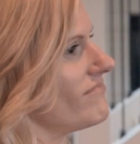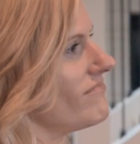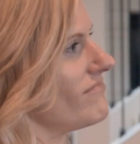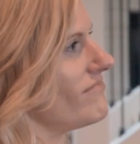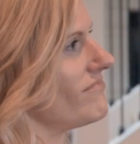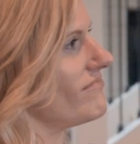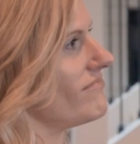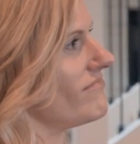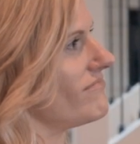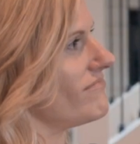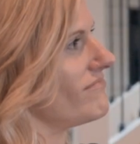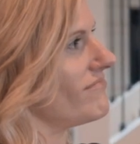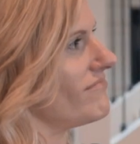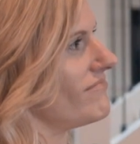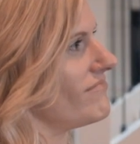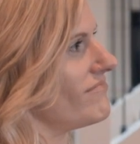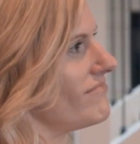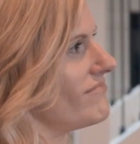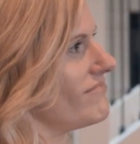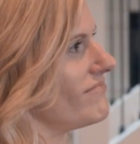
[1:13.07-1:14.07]

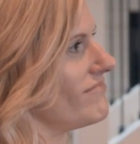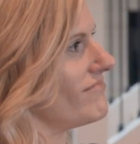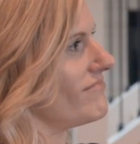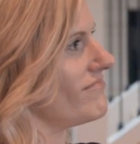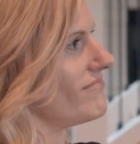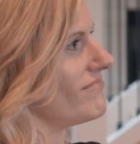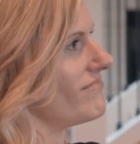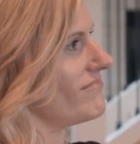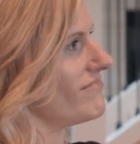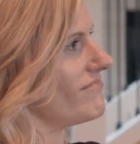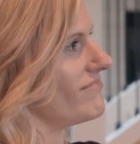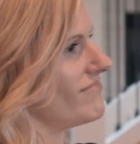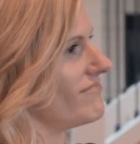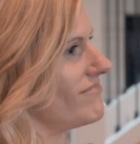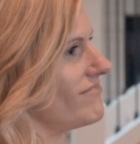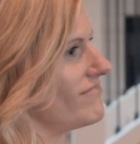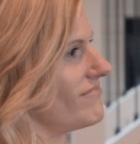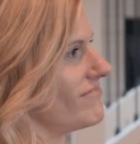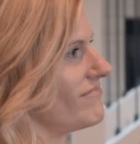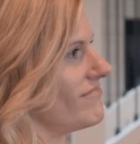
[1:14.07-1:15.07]

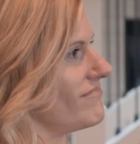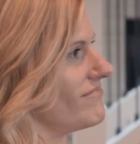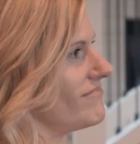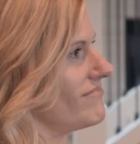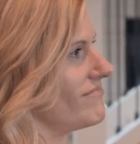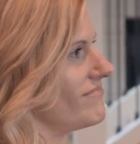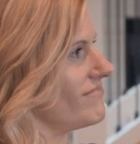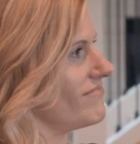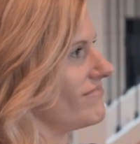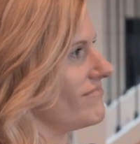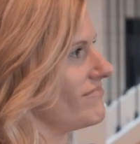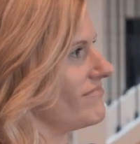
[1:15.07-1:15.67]
(not speaking)